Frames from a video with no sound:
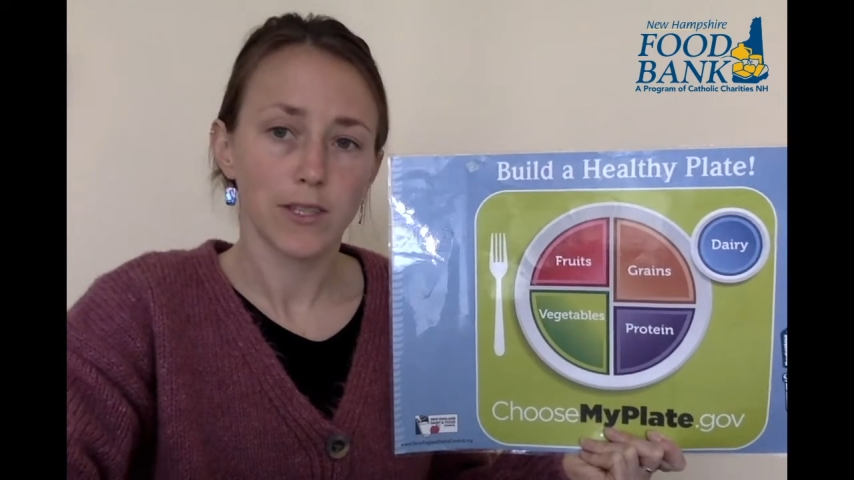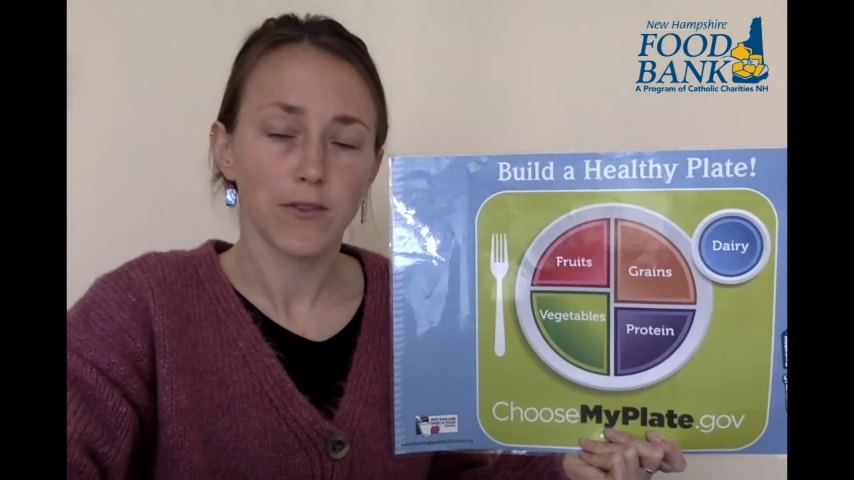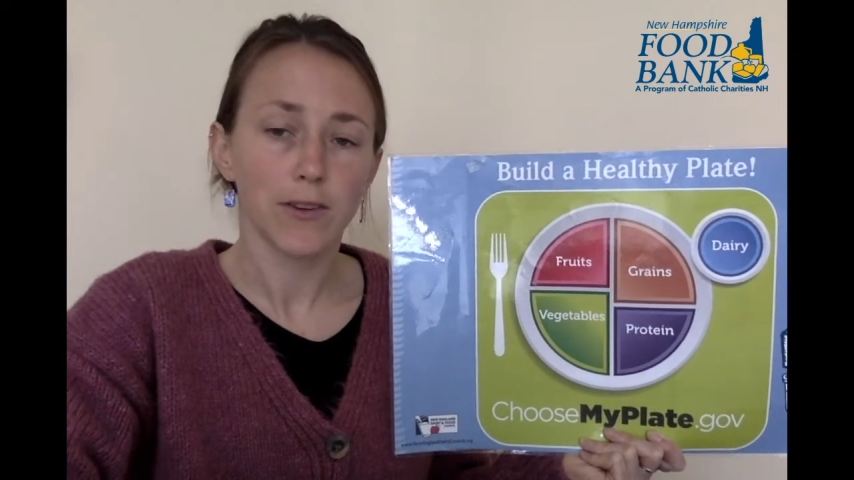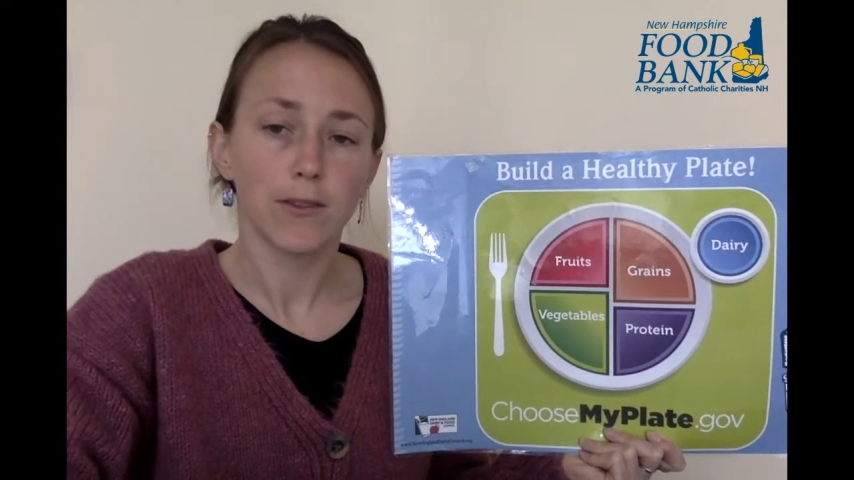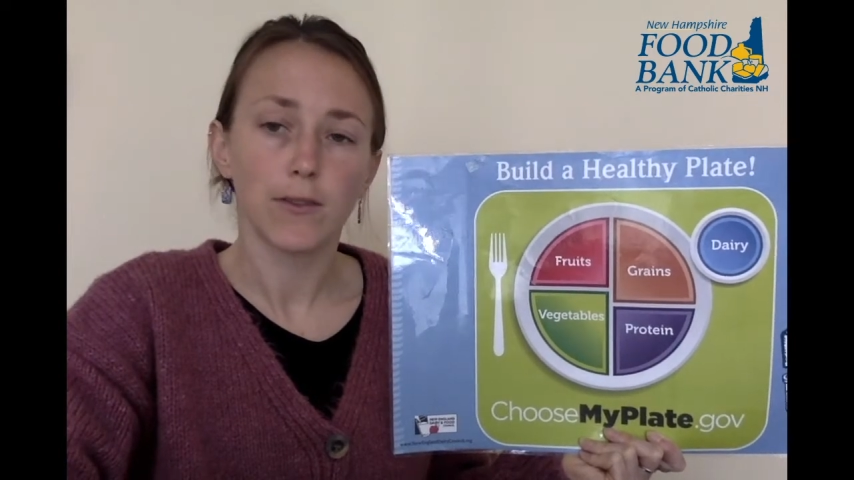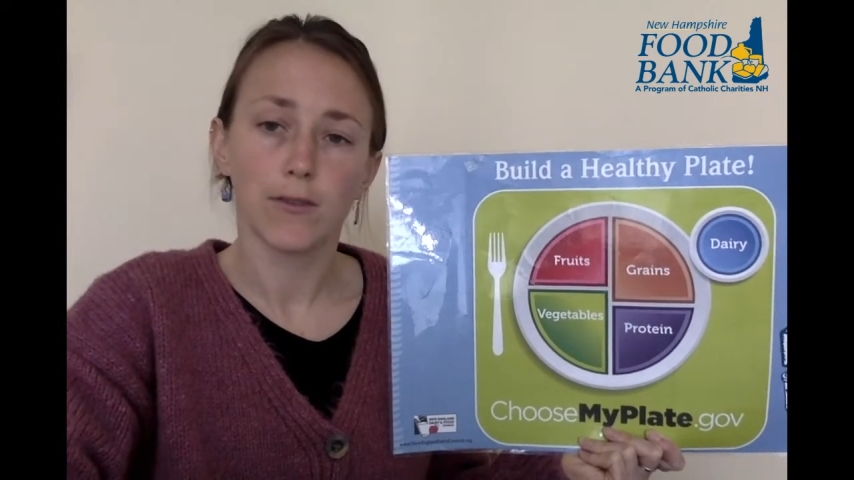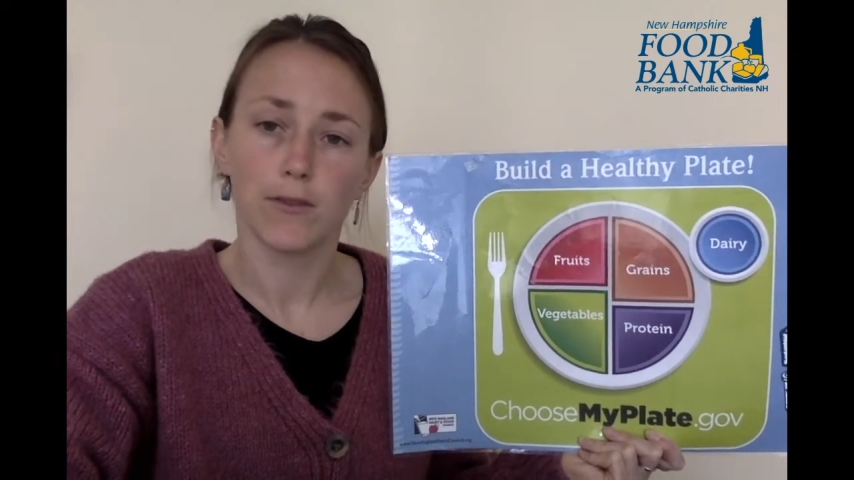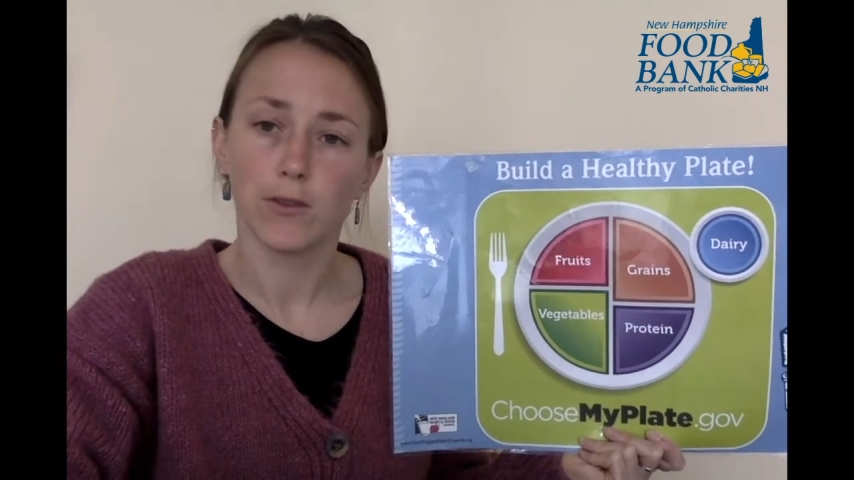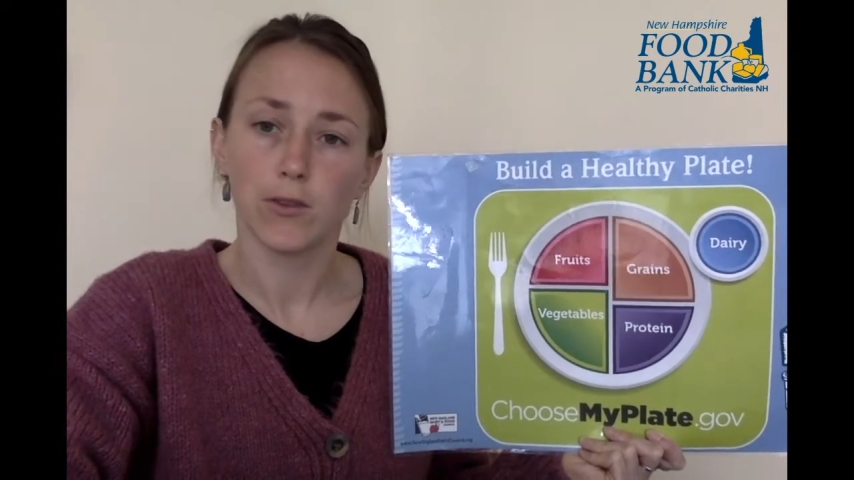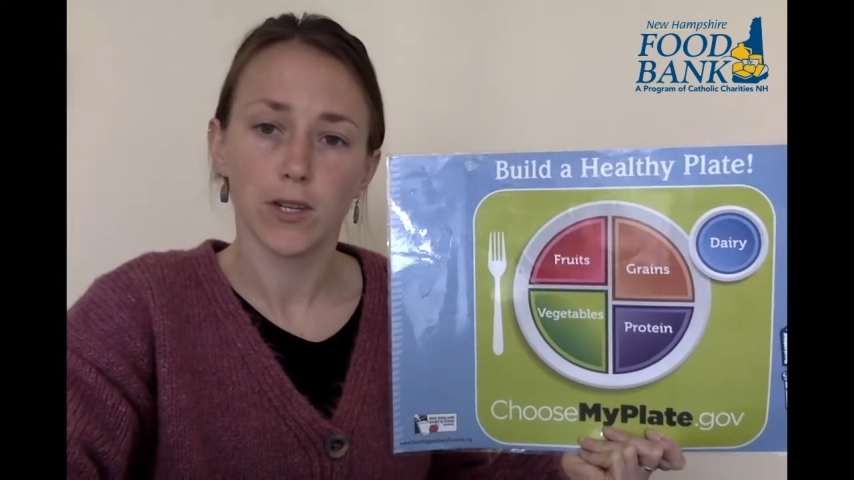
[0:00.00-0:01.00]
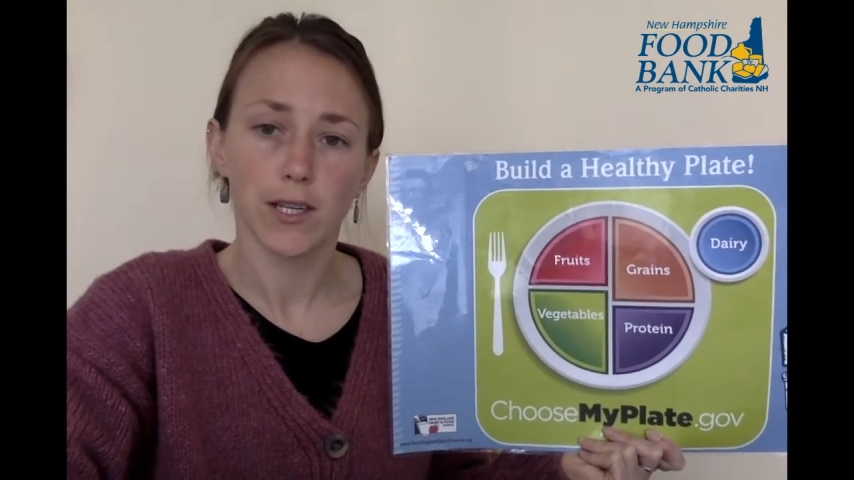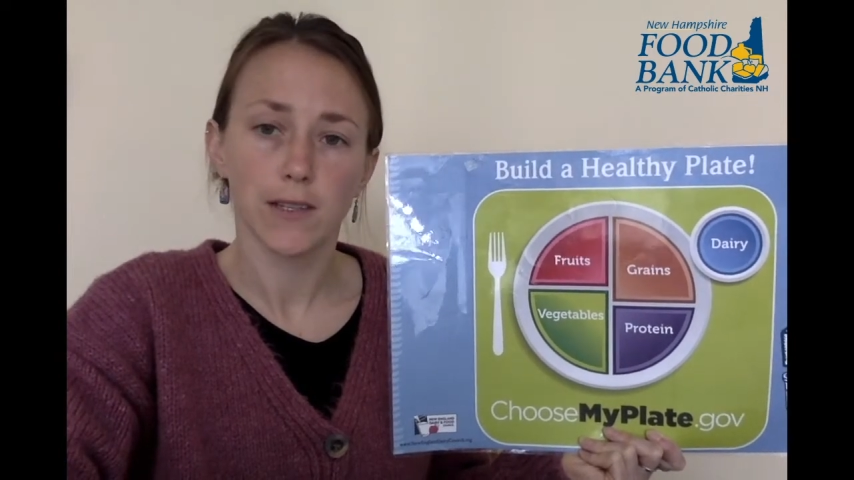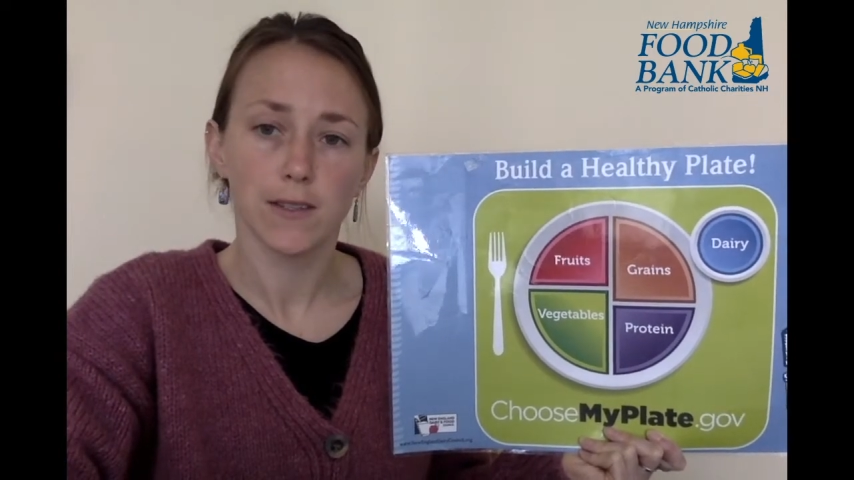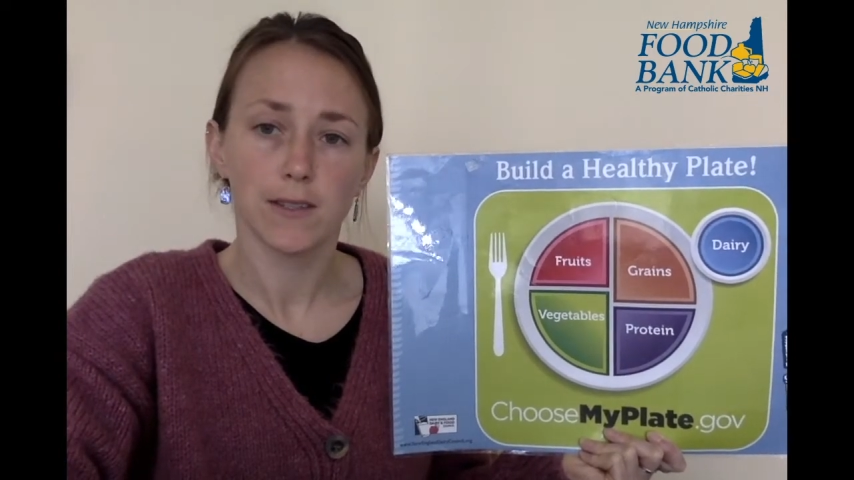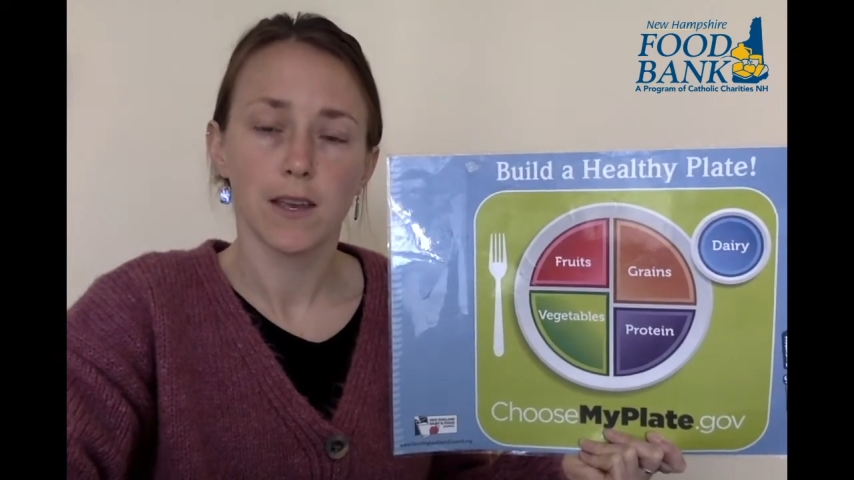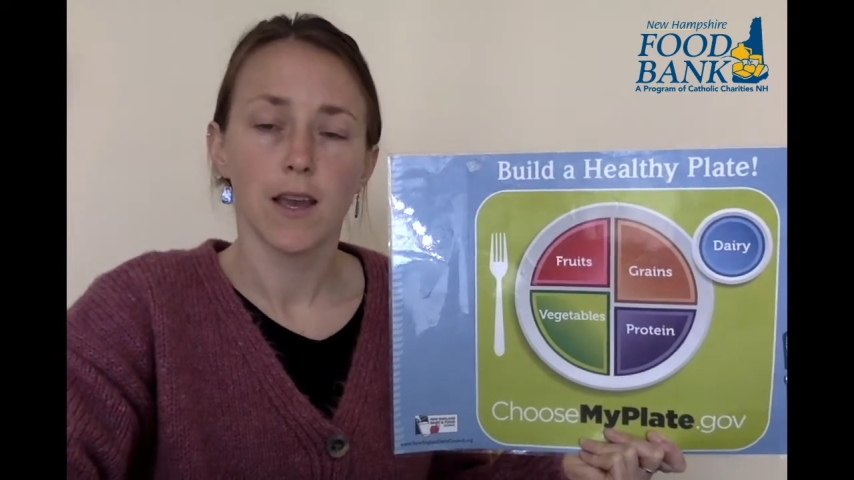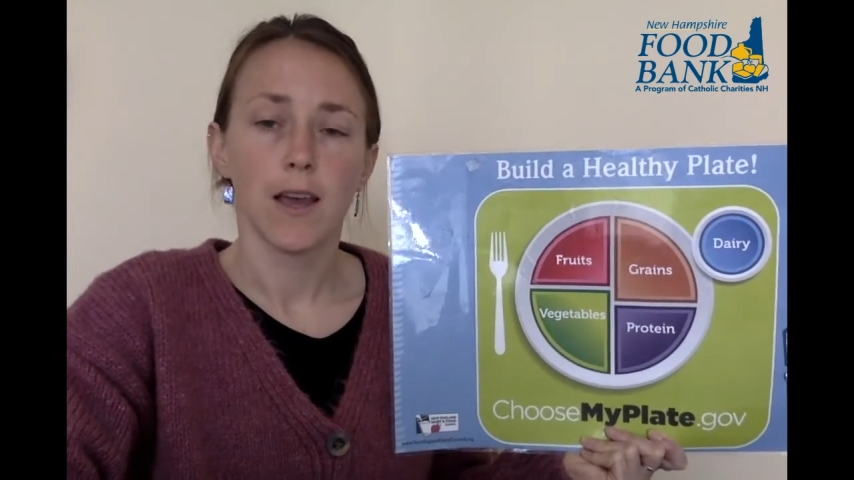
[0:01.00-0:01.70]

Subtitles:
different nutrients